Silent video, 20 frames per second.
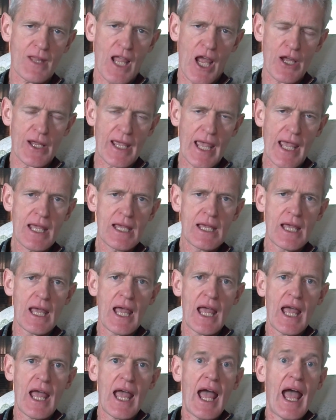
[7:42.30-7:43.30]
Okay,
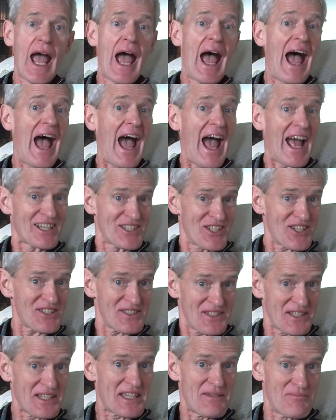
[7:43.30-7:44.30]
and
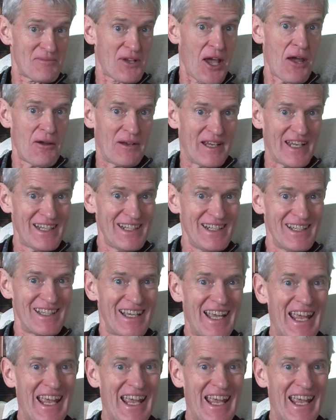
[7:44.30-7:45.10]
just to keep going,